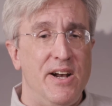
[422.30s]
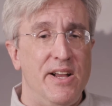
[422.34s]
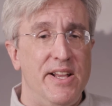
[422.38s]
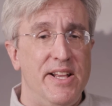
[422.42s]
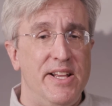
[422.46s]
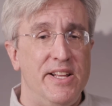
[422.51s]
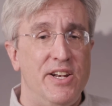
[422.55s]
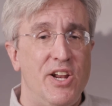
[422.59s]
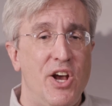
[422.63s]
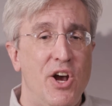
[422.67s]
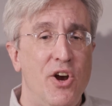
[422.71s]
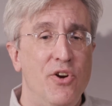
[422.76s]

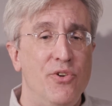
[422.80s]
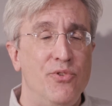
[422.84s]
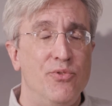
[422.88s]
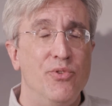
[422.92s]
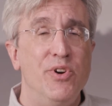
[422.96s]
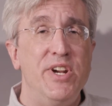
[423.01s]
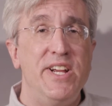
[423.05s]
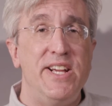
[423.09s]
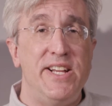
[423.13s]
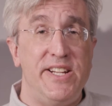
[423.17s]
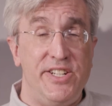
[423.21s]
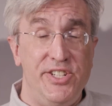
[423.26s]
in Oak
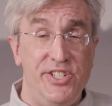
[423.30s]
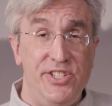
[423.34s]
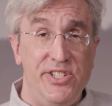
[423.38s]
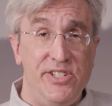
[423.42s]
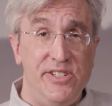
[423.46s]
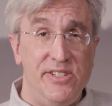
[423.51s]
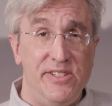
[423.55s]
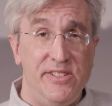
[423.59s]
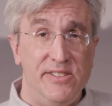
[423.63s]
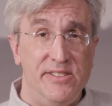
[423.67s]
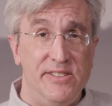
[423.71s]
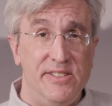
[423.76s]
Ridge,
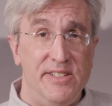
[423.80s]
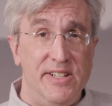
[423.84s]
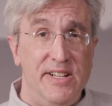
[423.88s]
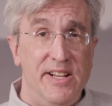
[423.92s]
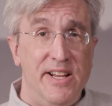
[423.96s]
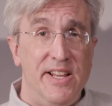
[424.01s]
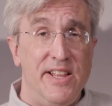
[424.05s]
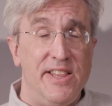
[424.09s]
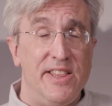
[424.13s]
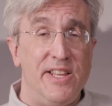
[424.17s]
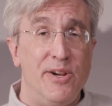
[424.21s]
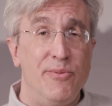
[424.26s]

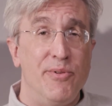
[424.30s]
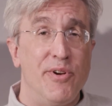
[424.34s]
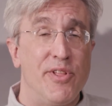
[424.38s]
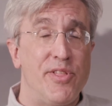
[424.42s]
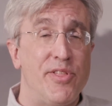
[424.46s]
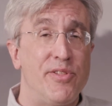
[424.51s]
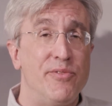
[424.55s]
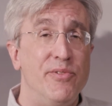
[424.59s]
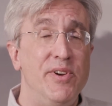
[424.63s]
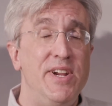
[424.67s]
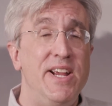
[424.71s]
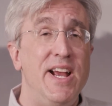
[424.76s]
there were
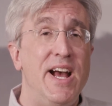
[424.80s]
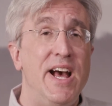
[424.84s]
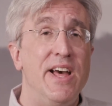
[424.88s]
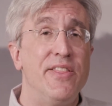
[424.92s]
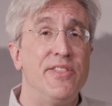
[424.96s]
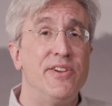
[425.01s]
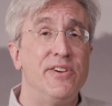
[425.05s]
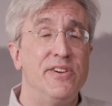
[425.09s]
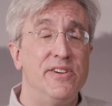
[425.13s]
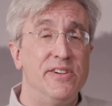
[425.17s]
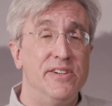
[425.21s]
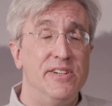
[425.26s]
3
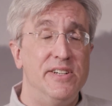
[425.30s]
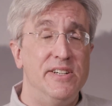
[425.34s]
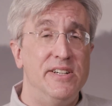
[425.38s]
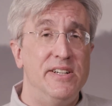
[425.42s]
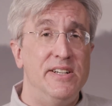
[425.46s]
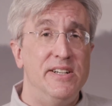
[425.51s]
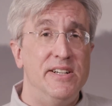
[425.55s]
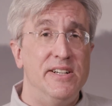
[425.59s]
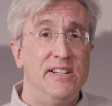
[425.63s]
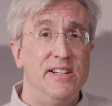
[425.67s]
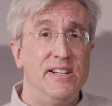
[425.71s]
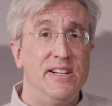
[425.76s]
other
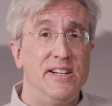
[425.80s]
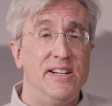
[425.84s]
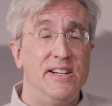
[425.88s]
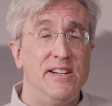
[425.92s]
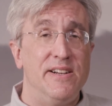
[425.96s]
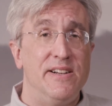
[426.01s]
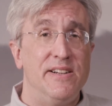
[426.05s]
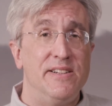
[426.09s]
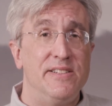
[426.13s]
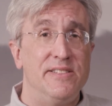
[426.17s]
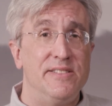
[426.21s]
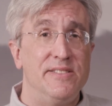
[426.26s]

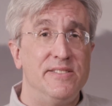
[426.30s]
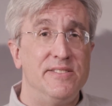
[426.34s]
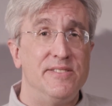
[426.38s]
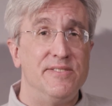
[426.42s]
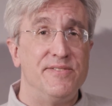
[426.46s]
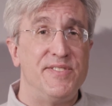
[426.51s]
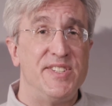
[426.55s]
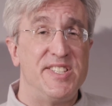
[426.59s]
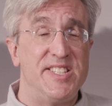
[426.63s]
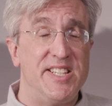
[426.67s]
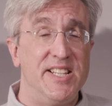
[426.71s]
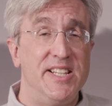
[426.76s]

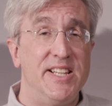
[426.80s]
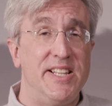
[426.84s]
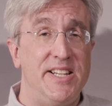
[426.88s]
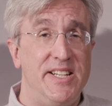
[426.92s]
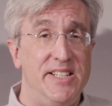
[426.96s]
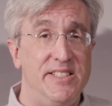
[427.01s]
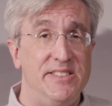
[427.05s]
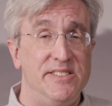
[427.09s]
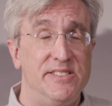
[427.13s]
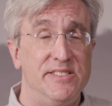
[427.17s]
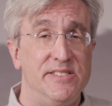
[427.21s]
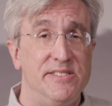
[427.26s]

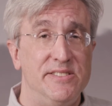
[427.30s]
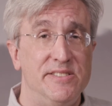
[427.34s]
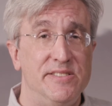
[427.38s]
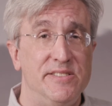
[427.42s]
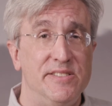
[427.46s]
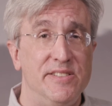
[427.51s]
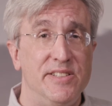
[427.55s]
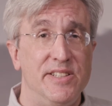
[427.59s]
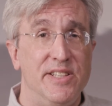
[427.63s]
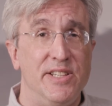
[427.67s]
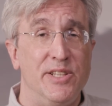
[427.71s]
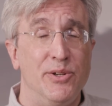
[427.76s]
facilities
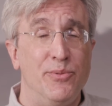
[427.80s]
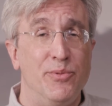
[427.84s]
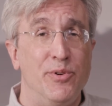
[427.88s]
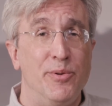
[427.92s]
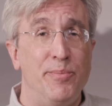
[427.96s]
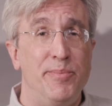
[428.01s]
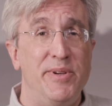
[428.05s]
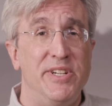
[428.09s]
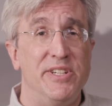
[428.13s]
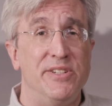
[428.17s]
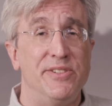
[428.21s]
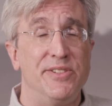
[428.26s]
that were
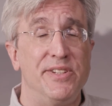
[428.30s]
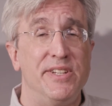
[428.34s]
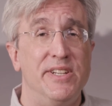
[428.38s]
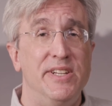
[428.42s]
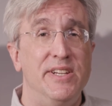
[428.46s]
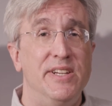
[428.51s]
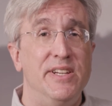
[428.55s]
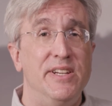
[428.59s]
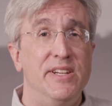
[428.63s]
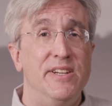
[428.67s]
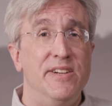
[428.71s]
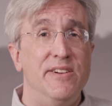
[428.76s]
built
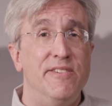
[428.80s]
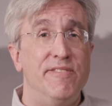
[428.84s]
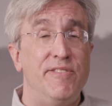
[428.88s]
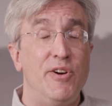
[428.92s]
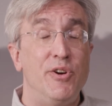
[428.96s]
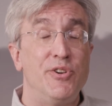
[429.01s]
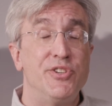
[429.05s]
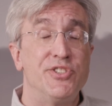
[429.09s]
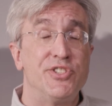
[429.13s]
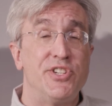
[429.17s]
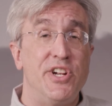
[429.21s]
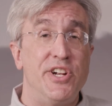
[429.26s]

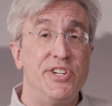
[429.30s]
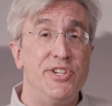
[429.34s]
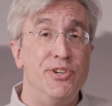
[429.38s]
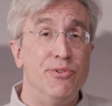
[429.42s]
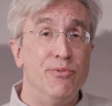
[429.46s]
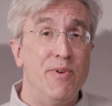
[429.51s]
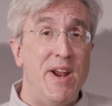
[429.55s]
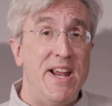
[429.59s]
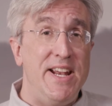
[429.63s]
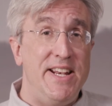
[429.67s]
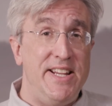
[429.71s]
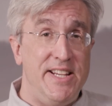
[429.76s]
focused on
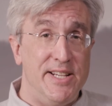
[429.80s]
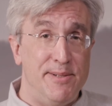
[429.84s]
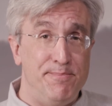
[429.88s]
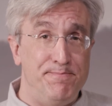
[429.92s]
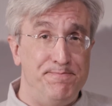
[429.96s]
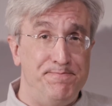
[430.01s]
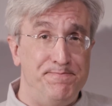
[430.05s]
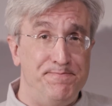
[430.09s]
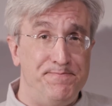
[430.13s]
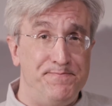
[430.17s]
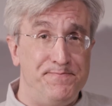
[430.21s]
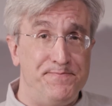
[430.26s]

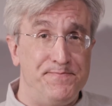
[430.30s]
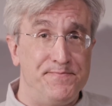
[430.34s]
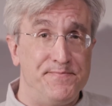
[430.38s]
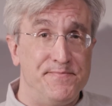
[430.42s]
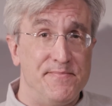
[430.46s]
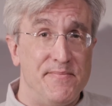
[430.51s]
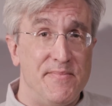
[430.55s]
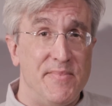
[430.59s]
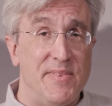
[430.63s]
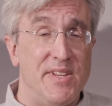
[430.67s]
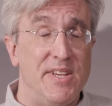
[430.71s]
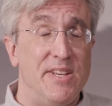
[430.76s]
uranium.
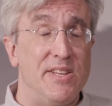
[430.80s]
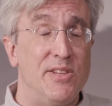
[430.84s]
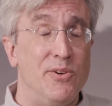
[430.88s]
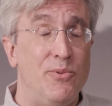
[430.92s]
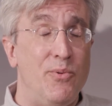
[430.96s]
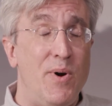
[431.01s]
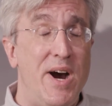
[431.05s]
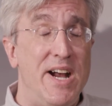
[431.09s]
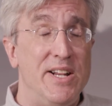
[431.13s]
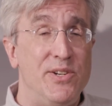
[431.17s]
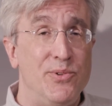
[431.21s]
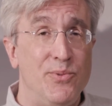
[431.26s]
The
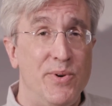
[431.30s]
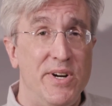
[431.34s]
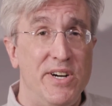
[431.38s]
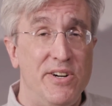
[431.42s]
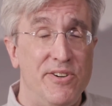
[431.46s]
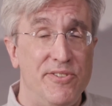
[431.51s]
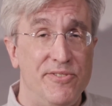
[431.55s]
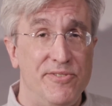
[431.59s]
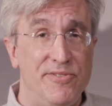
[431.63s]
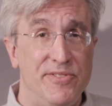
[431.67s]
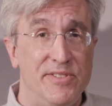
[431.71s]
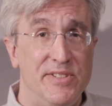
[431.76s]

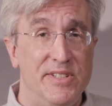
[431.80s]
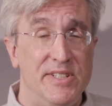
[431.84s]
Y-12